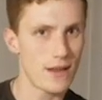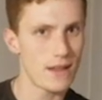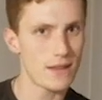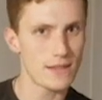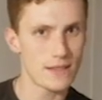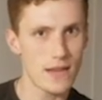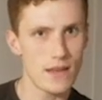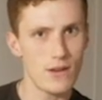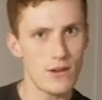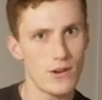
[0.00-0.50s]
it's
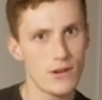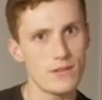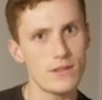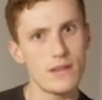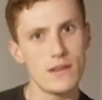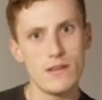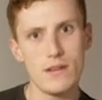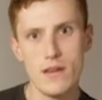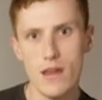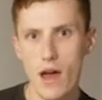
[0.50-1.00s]
kind of hard to
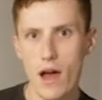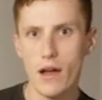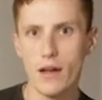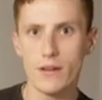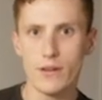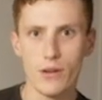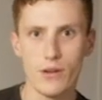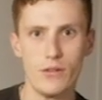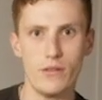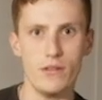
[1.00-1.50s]
not
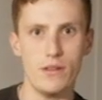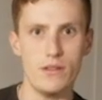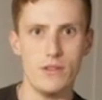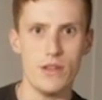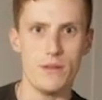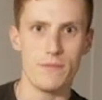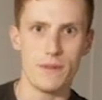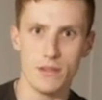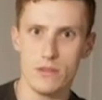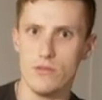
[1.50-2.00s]
go to the
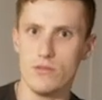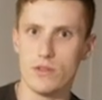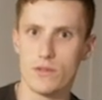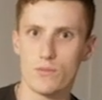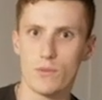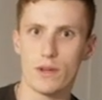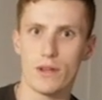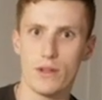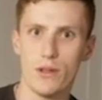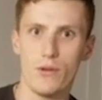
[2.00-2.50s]
gym, because you just
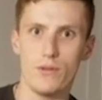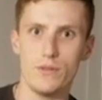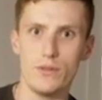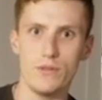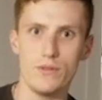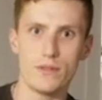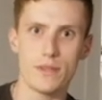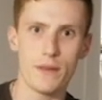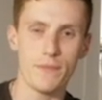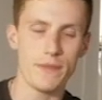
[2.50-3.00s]
want to go
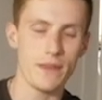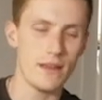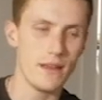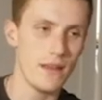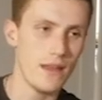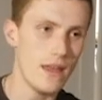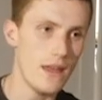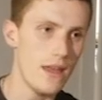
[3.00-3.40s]
do something.